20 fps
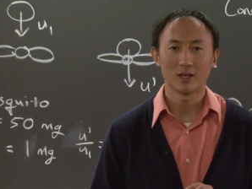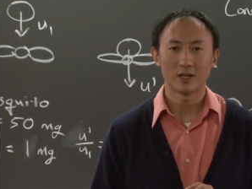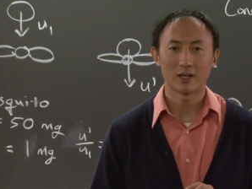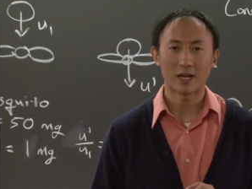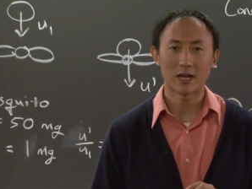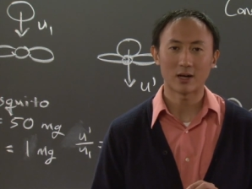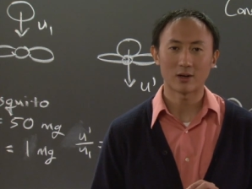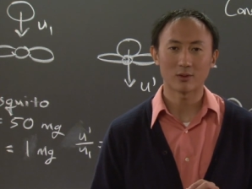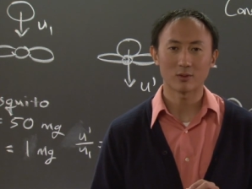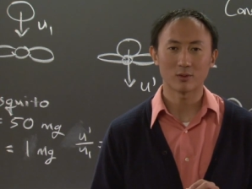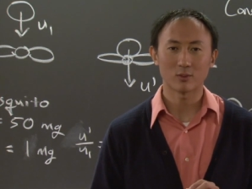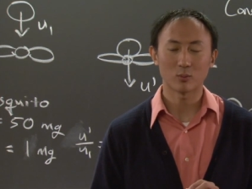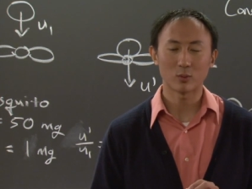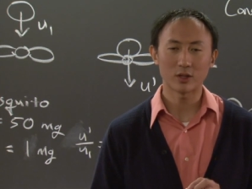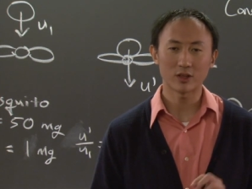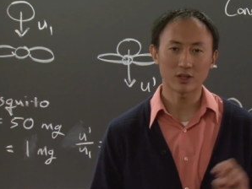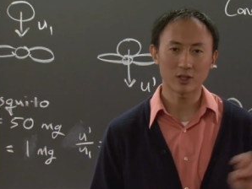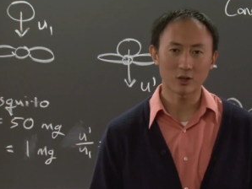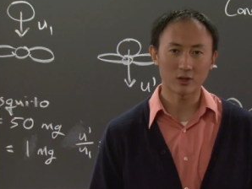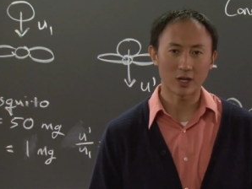Now,
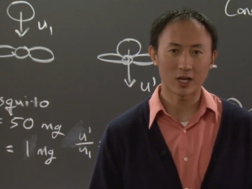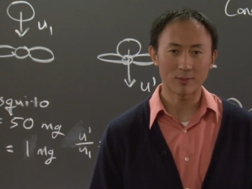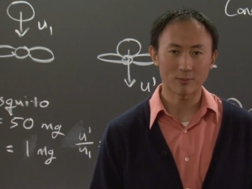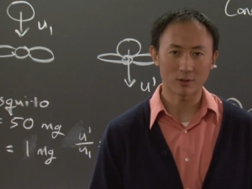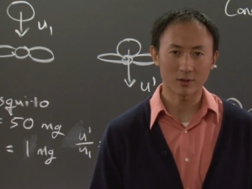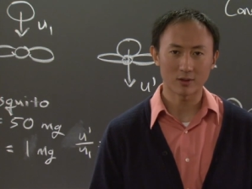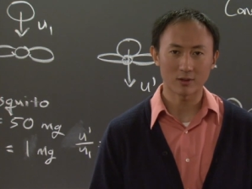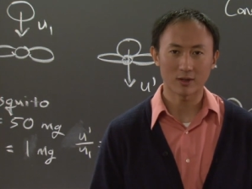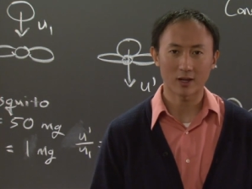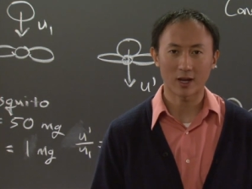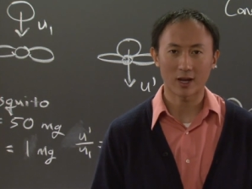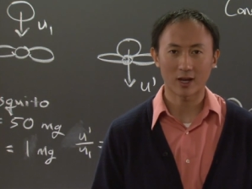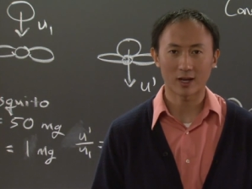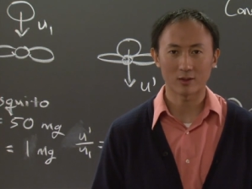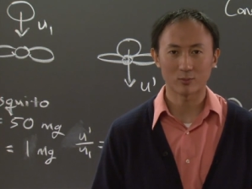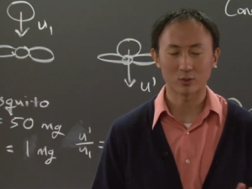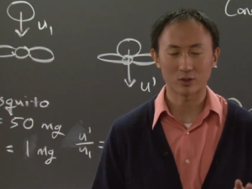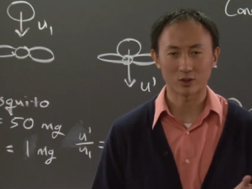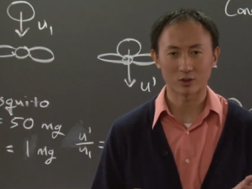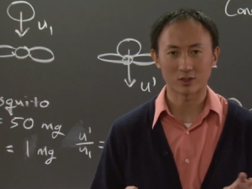with your neighbor
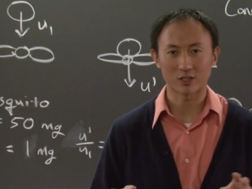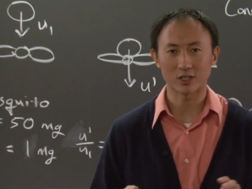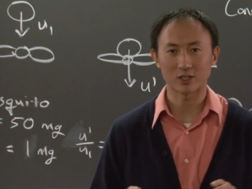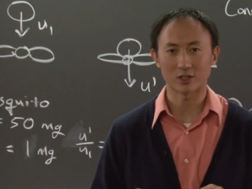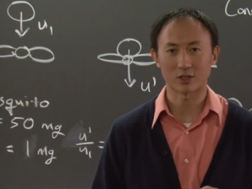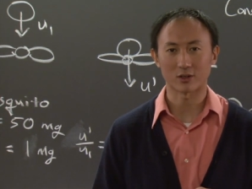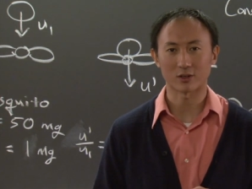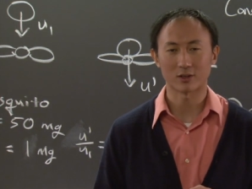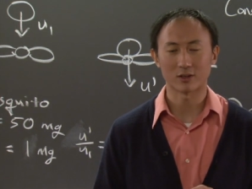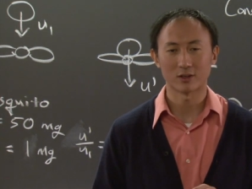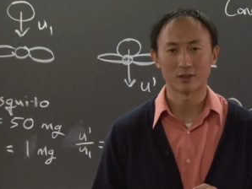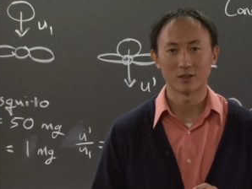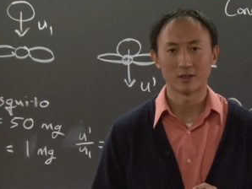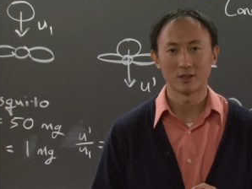and with your teacher,